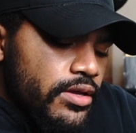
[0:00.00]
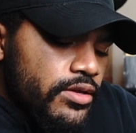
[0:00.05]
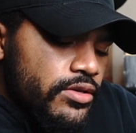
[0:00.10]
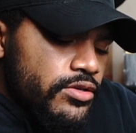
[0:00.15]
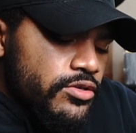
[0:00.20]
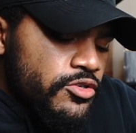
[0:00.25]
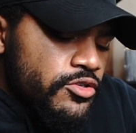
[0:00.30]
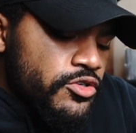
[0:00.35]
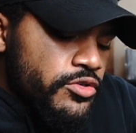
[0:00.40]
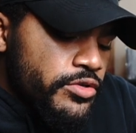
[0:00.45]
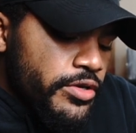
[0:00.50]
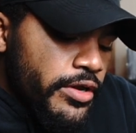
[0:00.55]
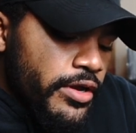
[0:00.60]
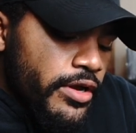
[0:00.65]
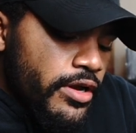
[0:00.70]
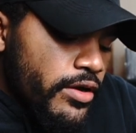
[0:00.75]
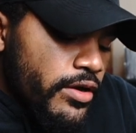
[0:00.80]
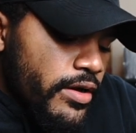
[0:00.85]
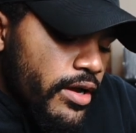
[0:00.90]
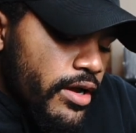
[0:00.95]
shoot your
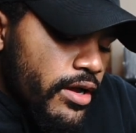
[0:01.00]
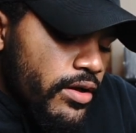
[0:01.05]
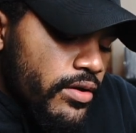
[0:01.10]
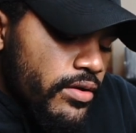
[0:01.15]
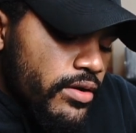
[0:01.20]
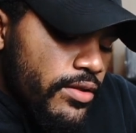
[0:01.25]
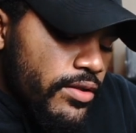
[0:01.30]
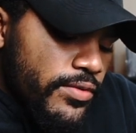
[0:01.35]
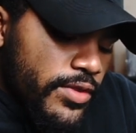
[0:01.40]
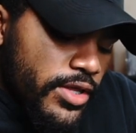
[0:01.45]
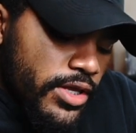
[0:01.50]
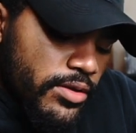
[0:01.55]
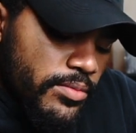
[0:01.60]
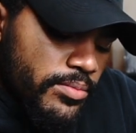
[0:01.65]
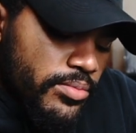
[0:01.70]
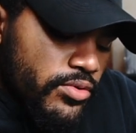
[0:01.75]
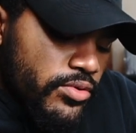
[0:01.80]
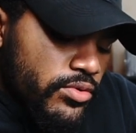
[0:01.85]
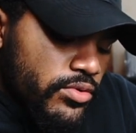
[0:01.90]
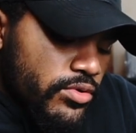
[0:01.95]
air out and then
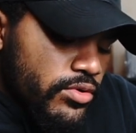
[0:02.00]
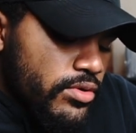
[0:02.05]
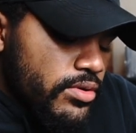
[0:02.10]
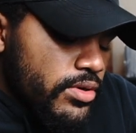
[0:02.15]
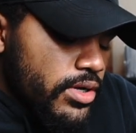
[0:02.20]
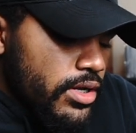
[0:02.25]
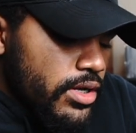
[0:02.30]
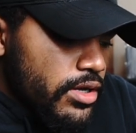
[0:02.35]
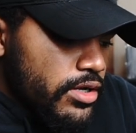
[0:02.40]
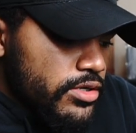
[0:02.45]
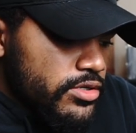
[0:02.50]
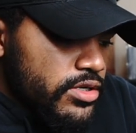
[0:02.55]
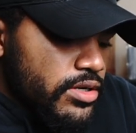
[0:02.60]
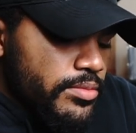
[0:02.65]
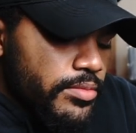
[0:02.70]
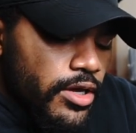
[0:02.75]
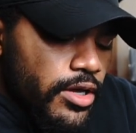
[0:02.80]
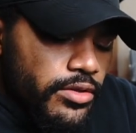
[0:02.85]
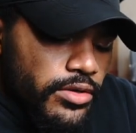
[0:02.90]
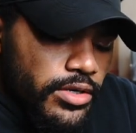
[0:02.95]
pull
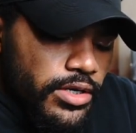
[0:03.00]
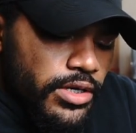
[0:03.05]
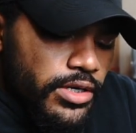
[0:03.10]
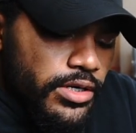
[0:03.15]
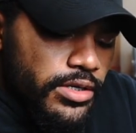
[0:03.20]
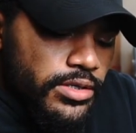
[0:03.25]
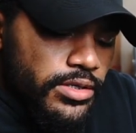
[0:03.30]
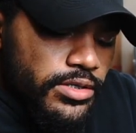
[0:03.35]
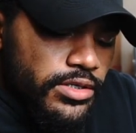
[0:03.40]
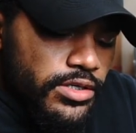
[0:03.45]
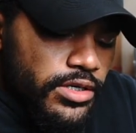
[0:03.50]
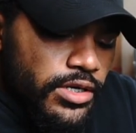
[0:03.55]
some other guns.